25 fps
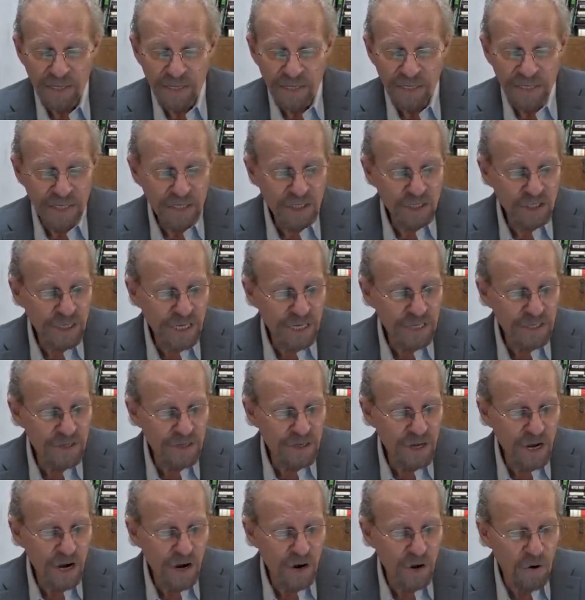He said
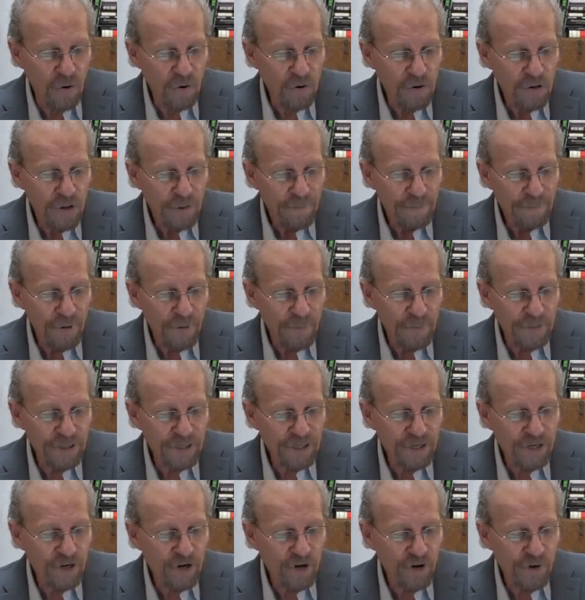no, but
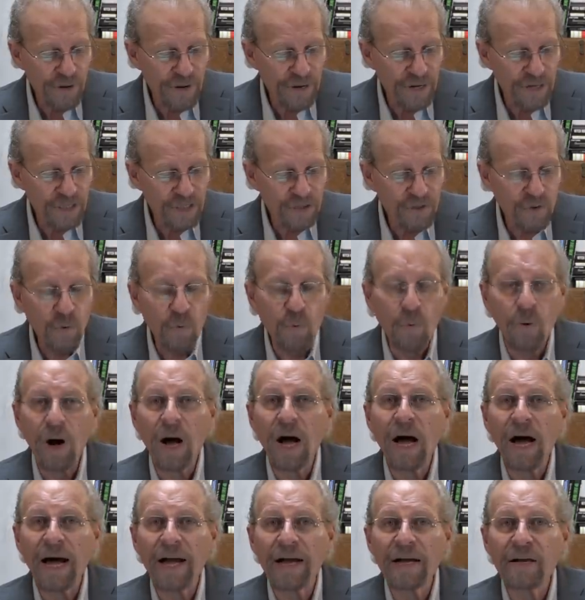was curious
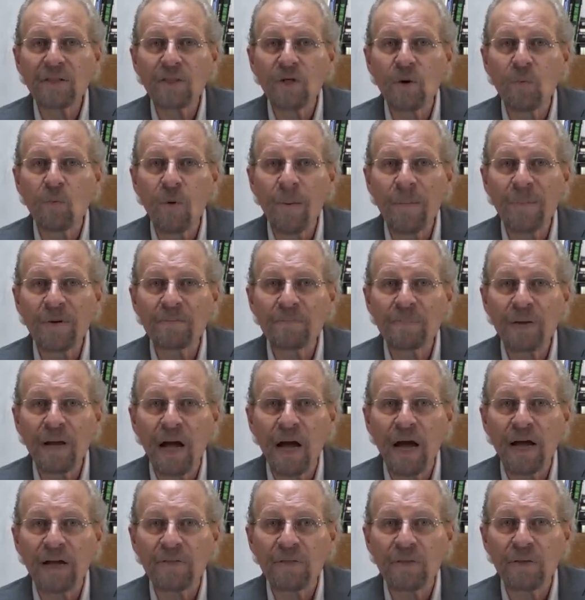why the woman
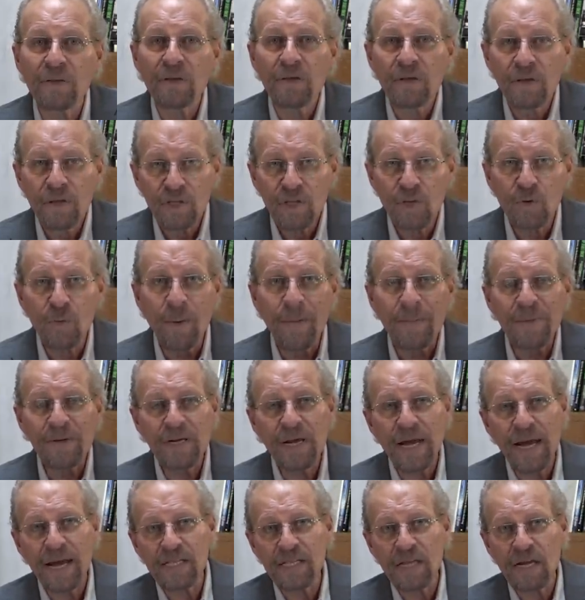behind the woman
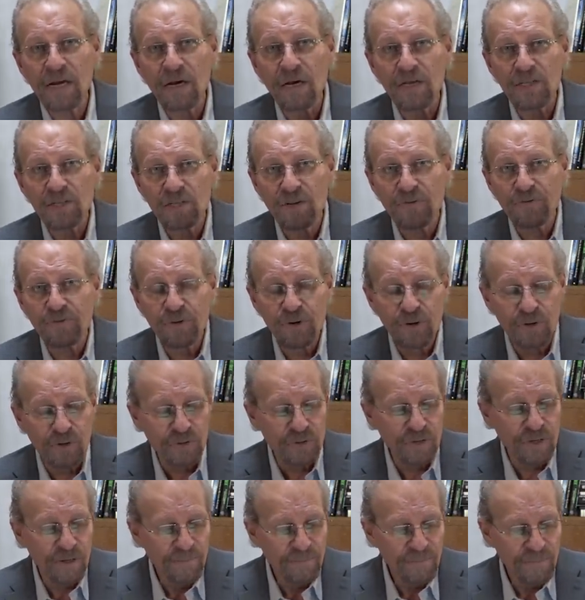handing us the
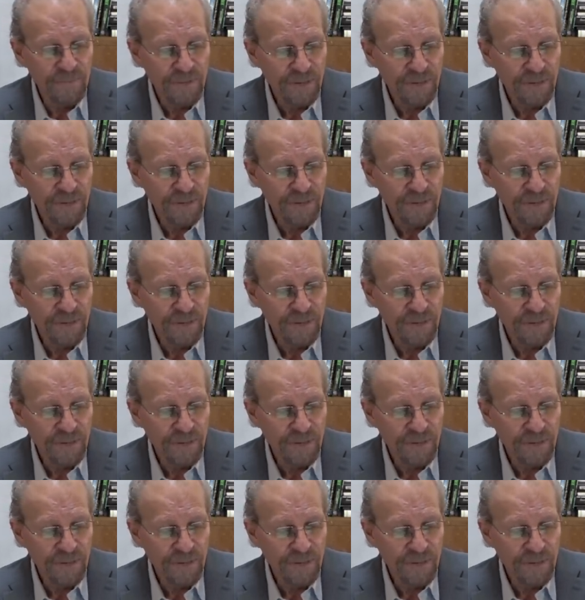food